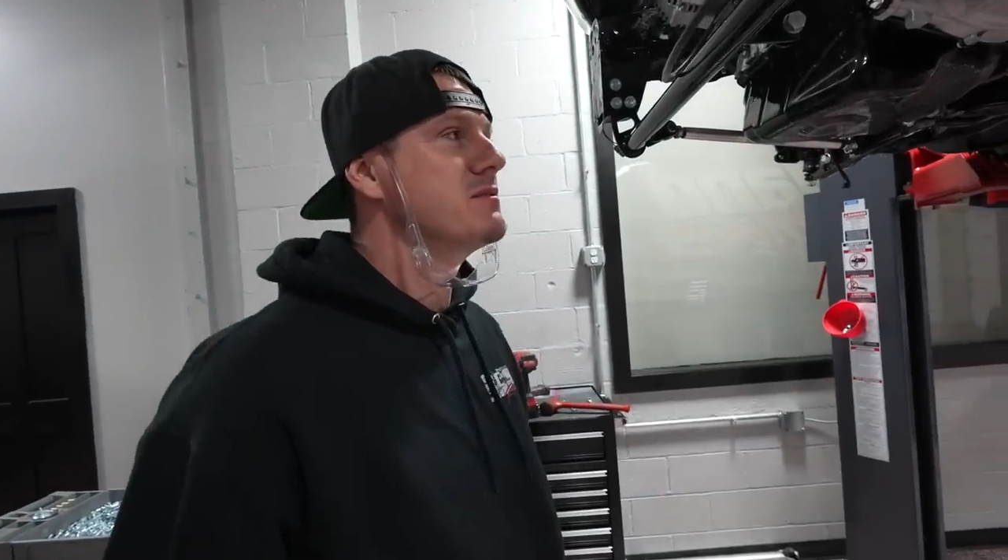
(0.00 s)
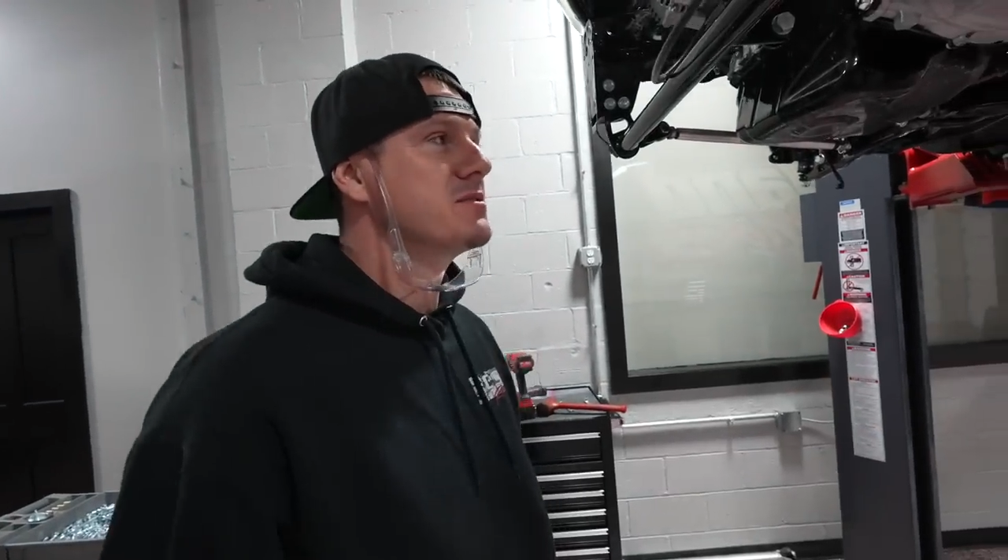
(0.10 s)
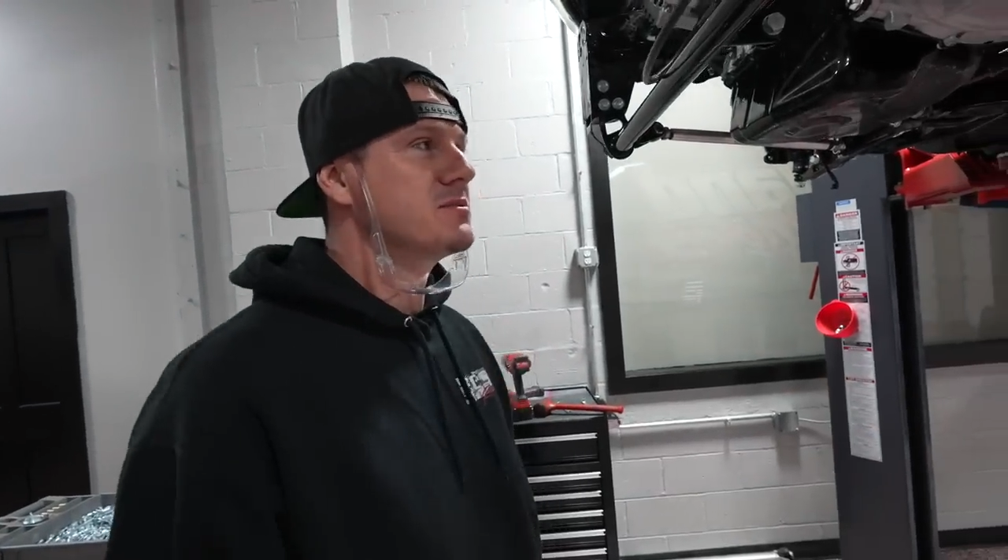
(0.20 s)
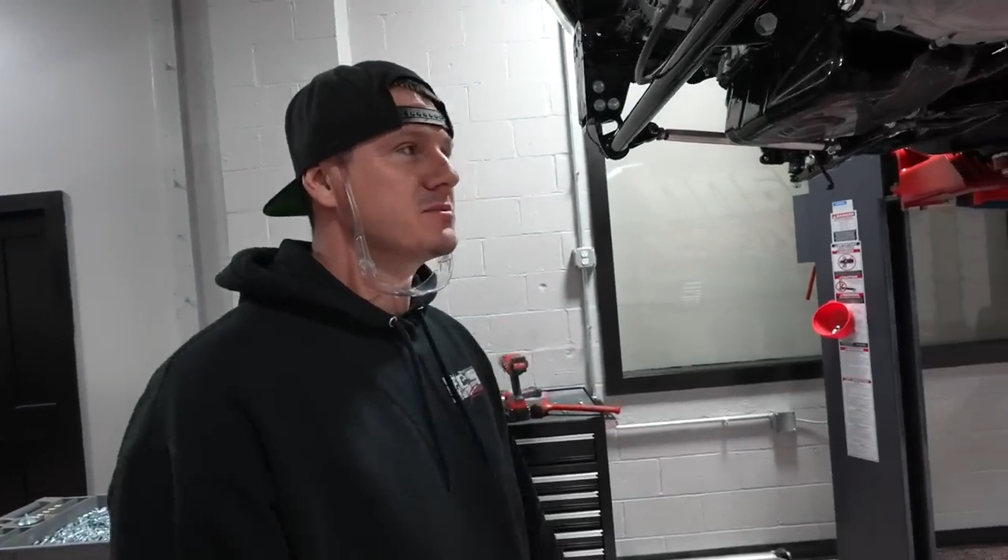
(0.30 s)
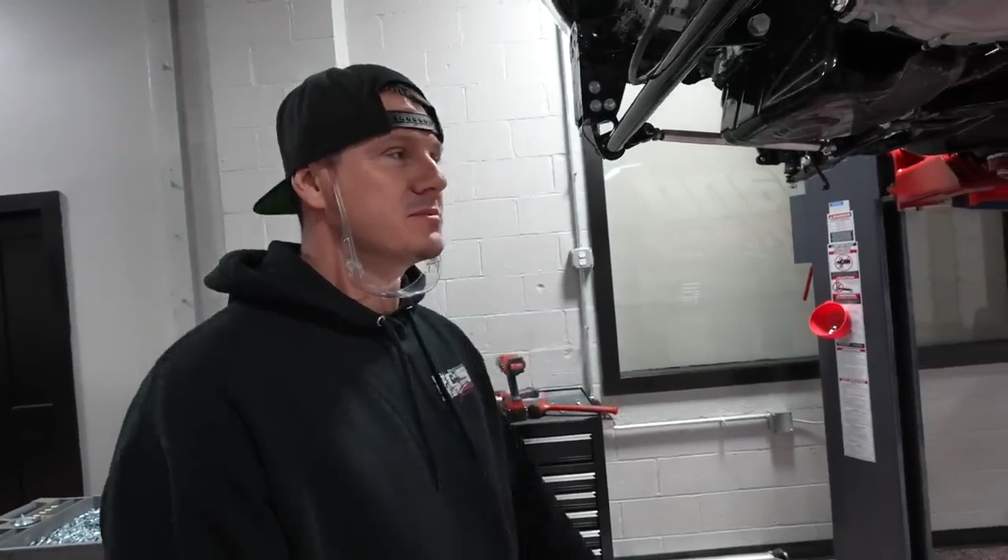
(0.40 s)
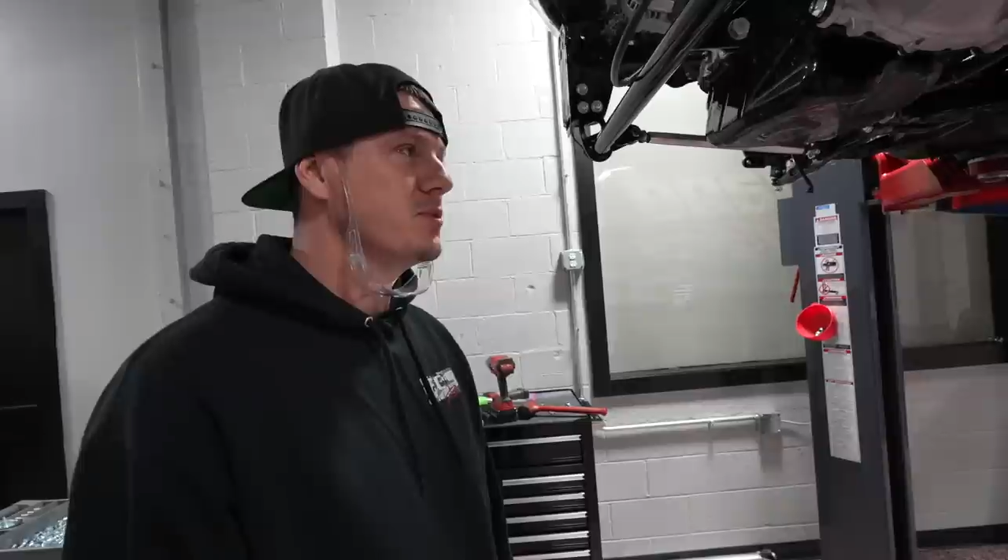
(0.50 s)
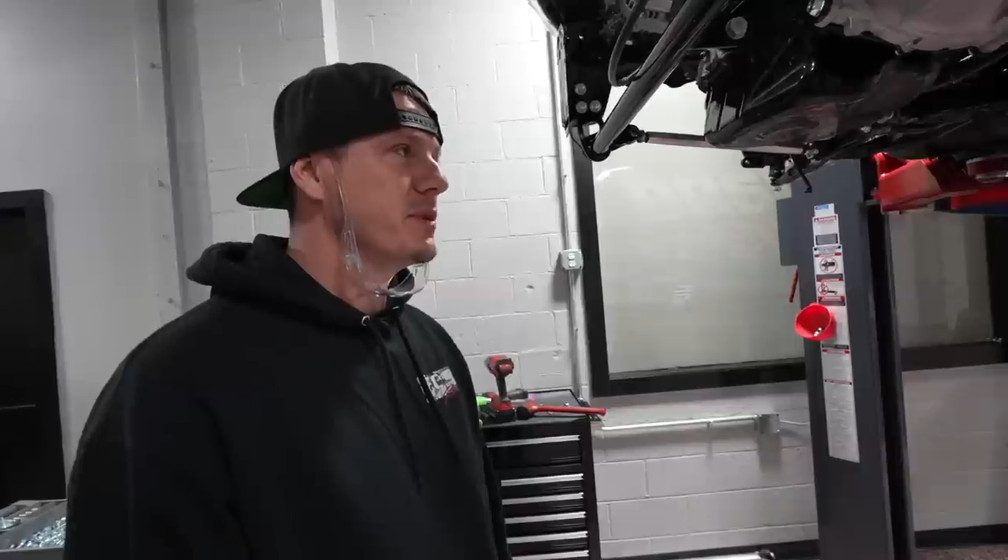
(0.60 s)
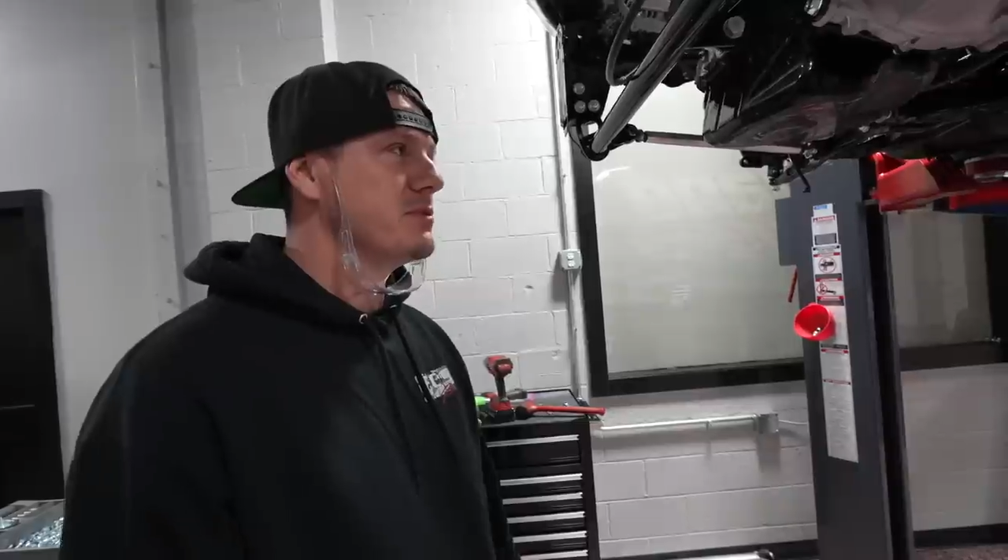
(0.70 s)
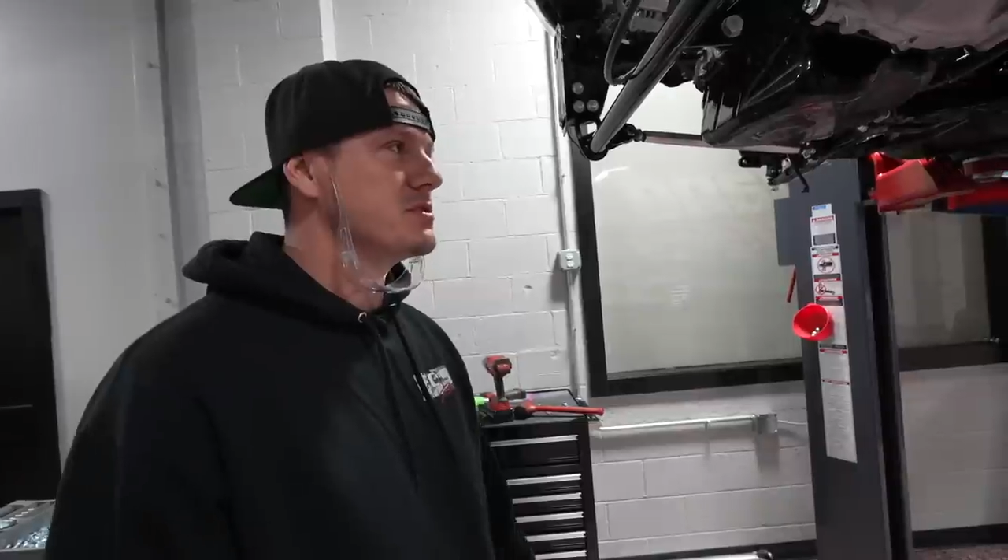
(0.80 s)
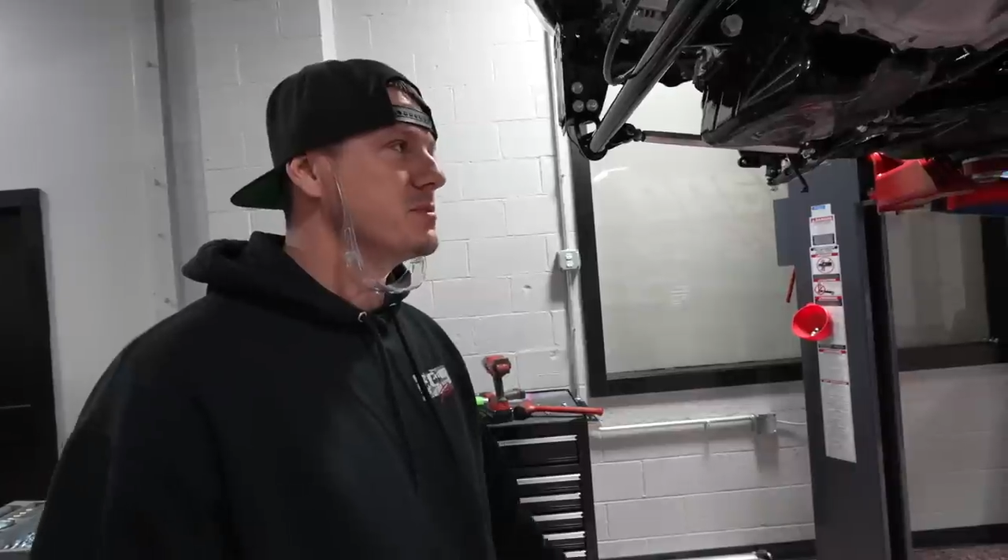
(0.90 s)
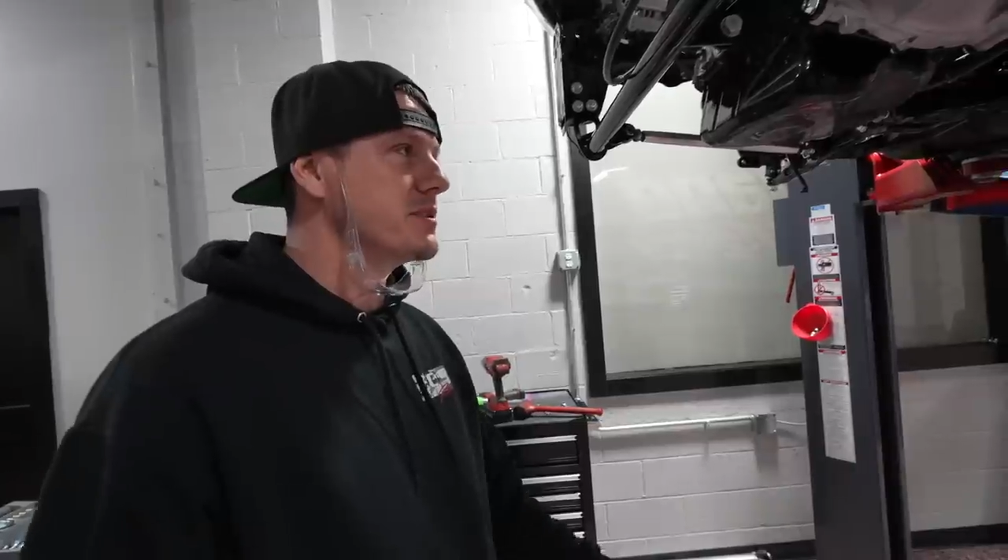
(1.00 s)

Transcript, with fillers: So nobody wants to